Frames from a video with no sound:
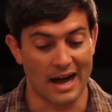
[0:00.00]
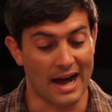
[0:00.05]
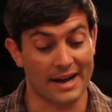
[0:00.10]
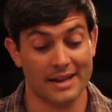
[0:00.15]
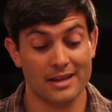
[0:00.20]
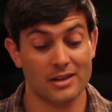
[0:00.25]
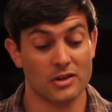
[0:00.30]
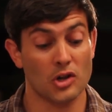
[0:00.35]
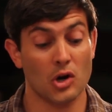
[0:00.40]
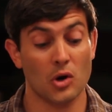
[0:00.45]
I
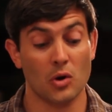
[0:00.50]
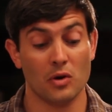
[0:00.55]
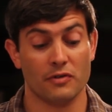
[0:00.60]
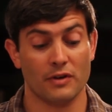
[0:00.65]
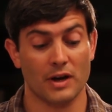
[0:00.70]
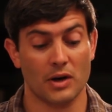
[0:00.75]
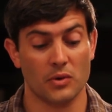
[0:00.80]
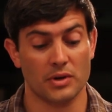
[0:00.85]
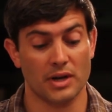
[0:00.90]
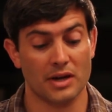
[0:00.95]
didn't know
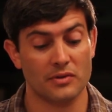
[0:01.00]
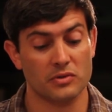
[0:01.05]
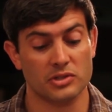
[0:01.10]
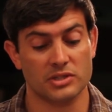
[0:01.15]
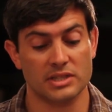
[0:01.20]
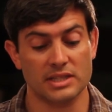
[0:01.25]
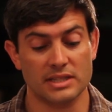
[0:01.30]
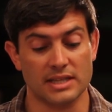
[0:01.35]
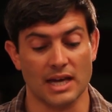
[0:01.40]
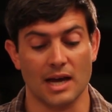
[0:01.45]
if I would ever
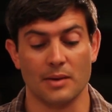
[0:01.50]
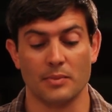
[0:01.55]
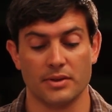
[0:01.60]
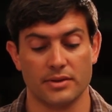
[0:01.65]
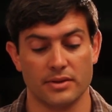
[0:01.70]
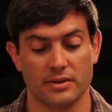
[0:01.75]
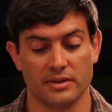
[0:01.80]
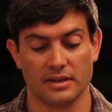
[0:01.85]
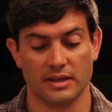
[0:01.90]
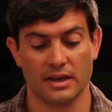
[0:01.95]
see
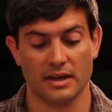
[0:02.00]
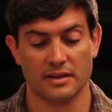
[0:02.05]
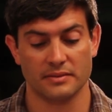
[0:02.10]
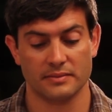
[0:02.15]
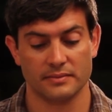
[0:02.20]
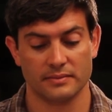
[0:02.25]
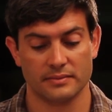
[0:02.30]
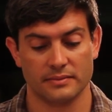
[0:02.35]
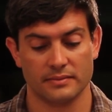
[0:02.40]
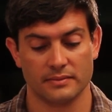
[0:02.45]
Tabitha again,
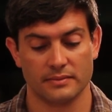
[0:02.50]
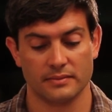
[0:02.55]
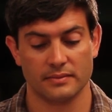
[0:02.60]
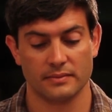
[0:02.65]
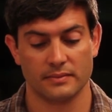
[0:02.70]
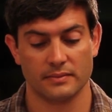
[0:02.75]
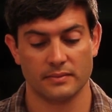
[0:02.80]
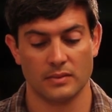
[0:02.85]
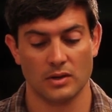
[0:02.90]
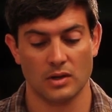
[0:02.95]

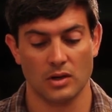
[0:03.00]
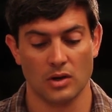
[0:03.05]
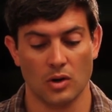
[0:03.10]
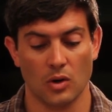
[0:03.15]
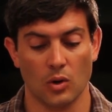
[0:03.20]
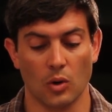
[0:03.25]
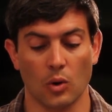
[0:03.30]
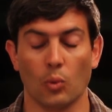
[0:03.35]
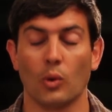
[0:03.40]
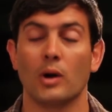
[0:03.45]

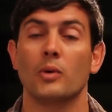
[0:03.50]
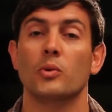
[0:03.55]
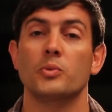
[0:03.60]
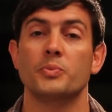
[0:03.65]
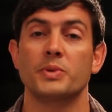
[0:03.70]
or what